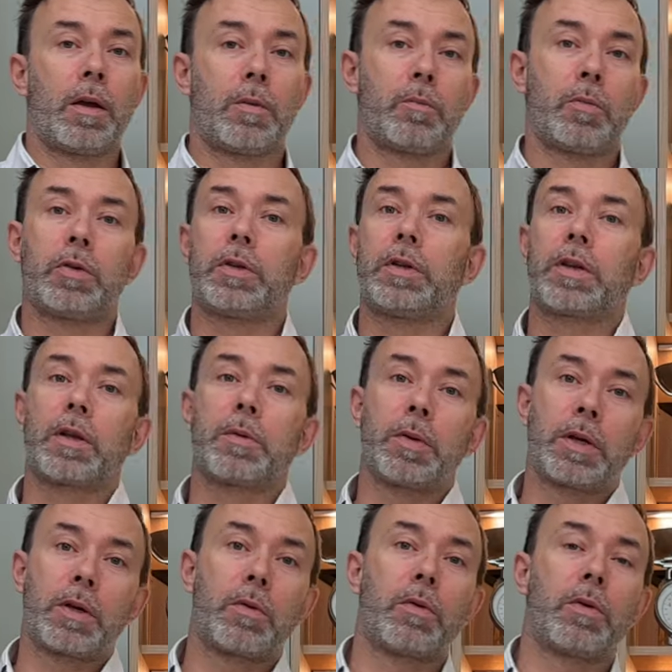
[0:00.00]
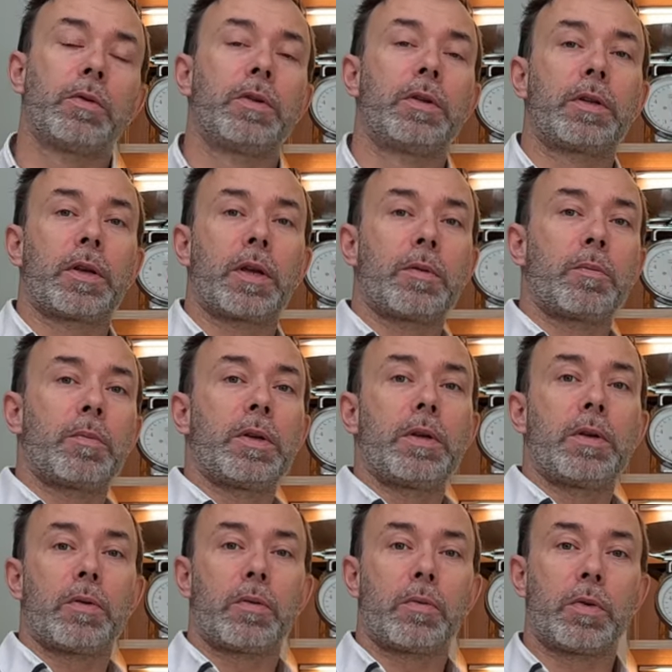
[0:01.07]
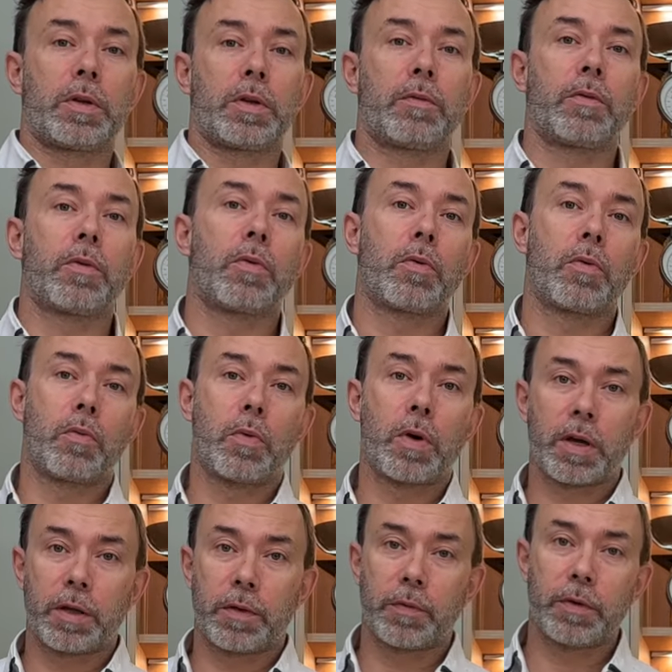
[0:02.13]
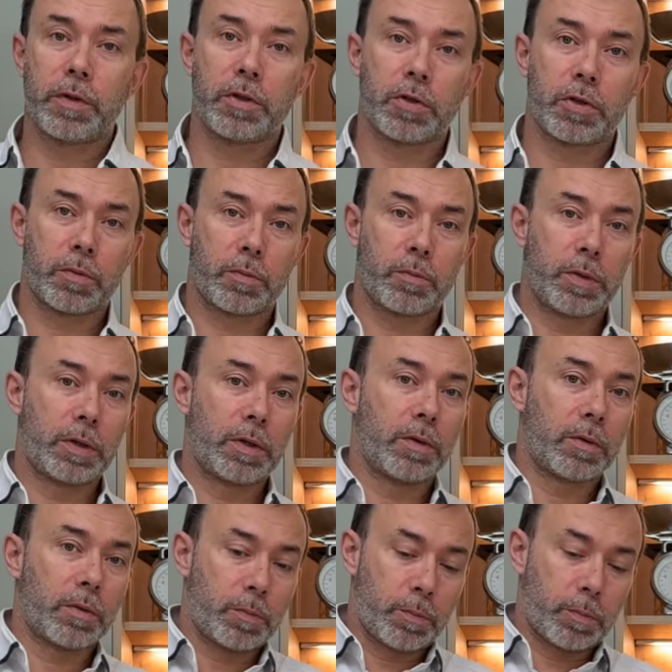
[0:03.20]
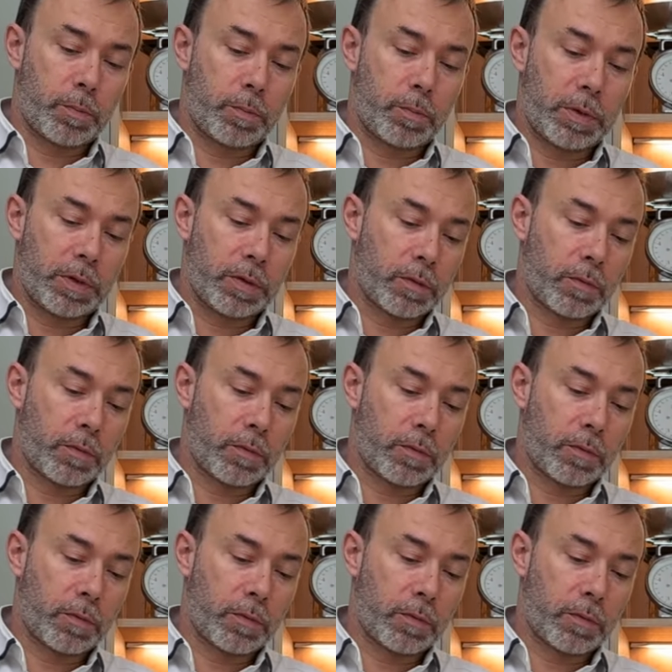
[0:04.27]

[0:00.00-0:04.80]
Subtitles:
but it can be cod, it can be whatever white fish, a big piece of